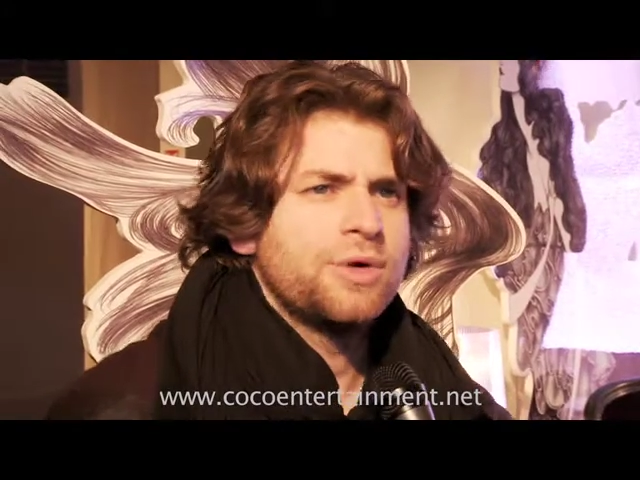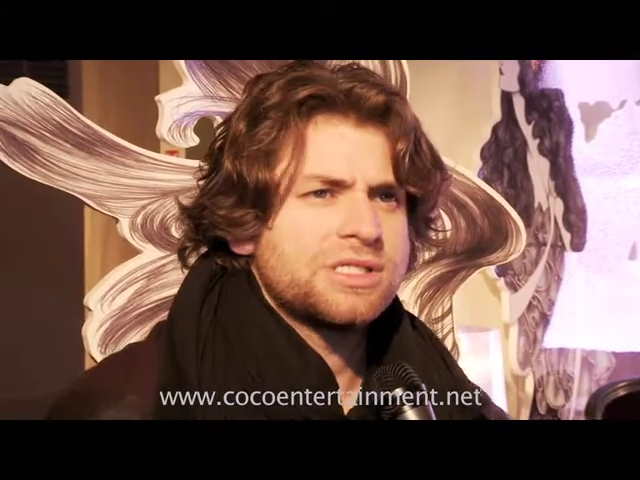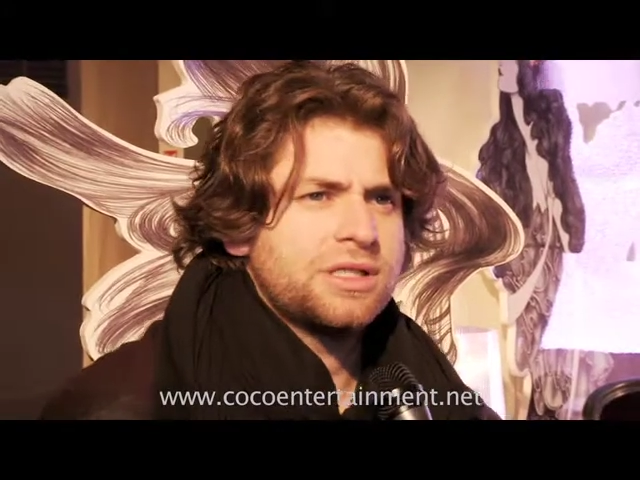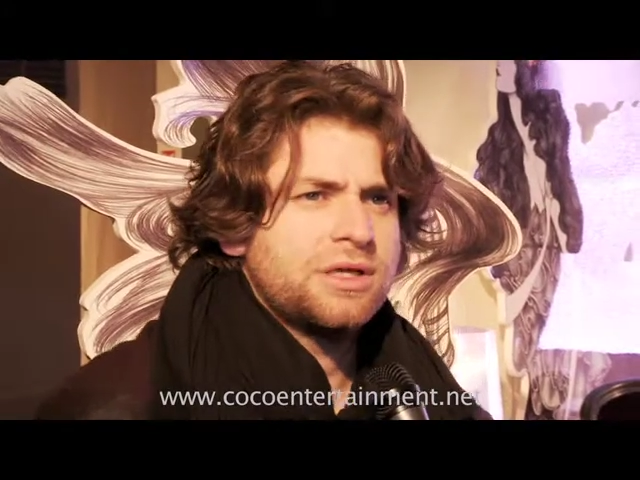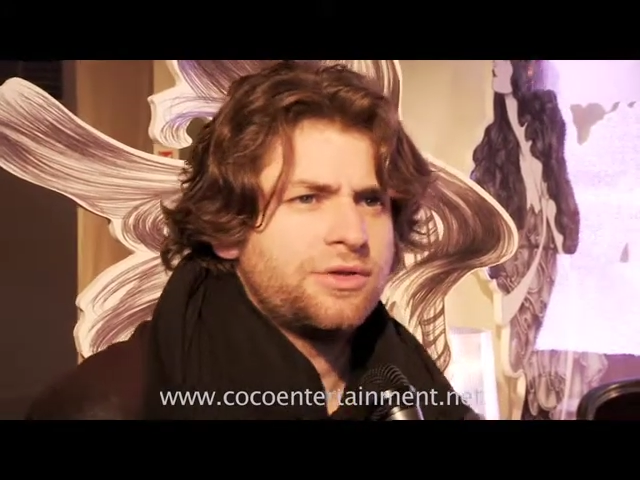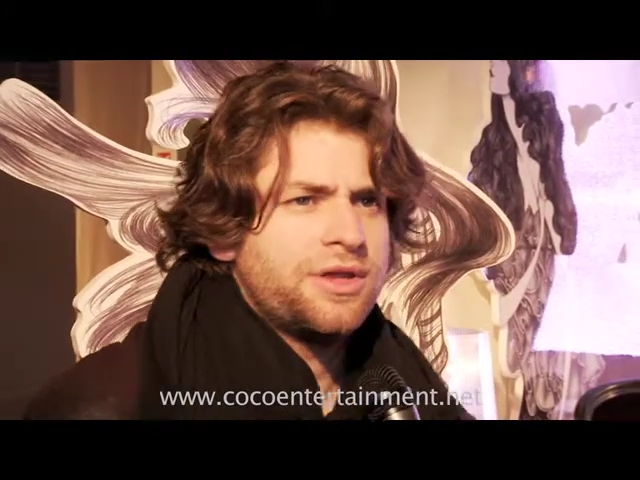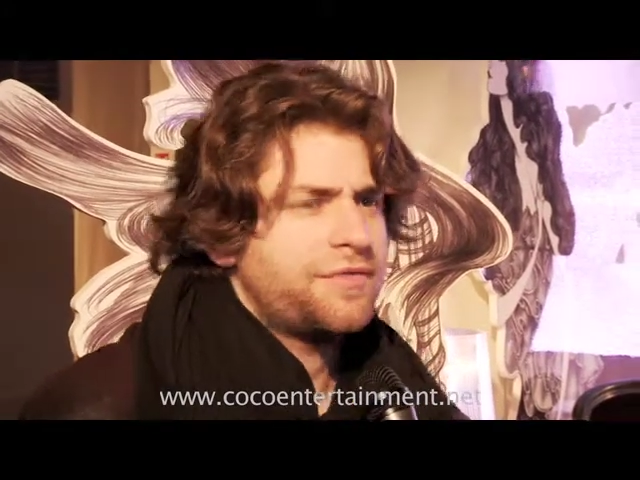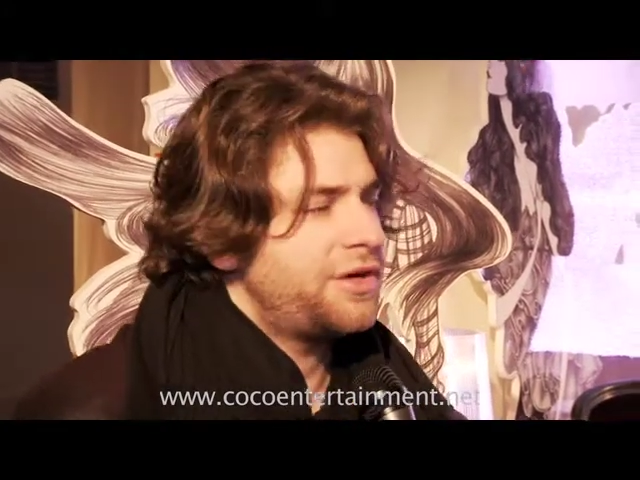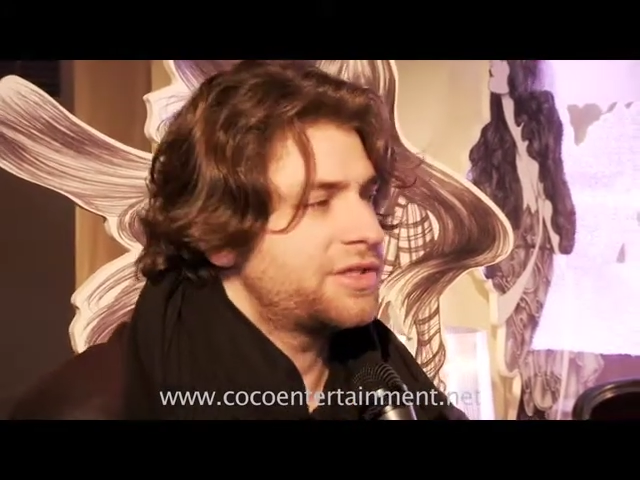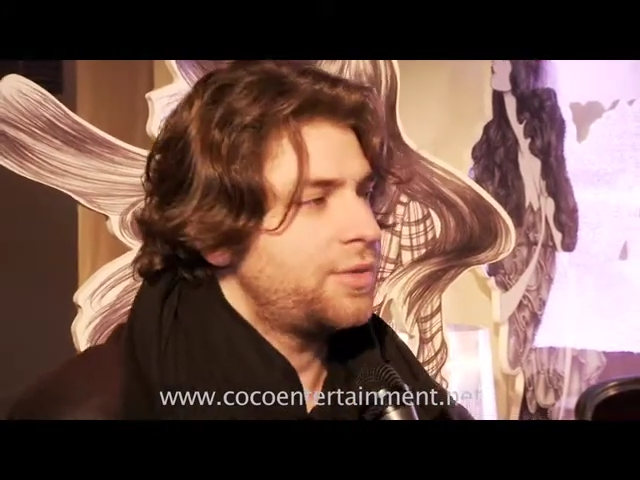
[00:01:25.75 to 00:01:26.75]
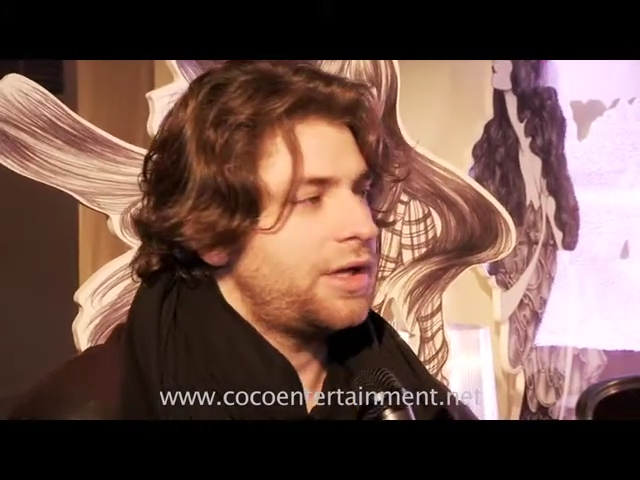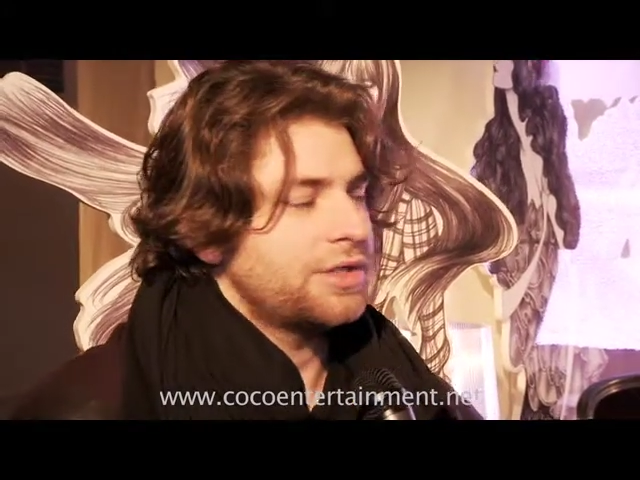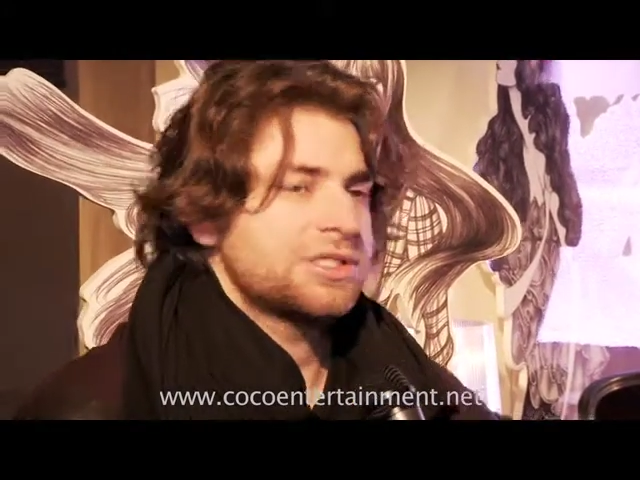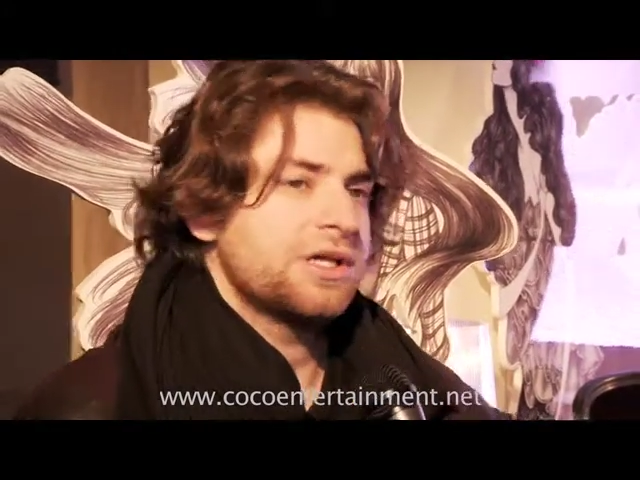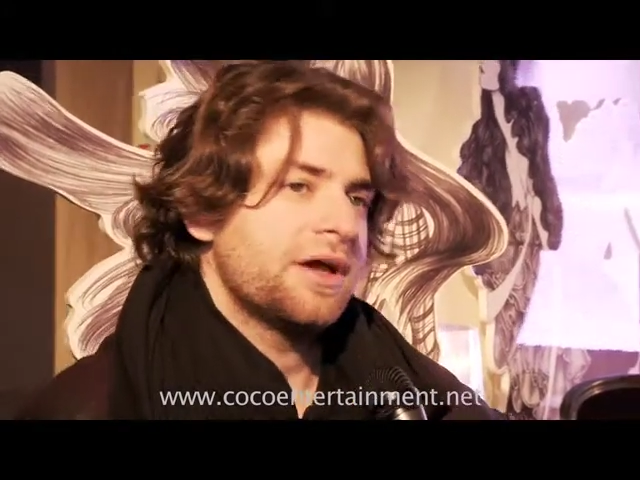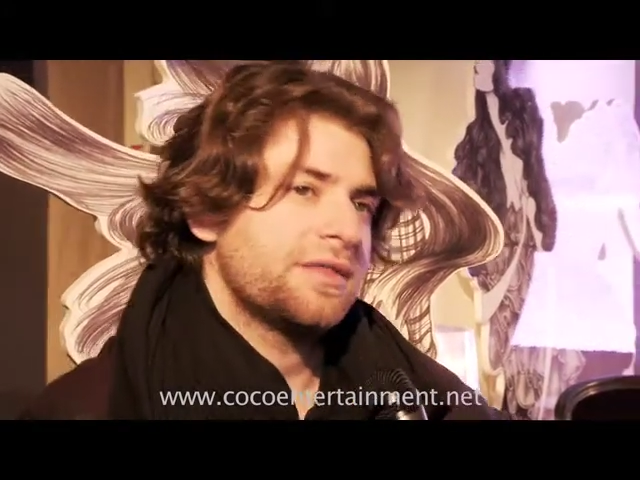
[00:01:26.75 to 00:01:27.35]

was a little different as well. So I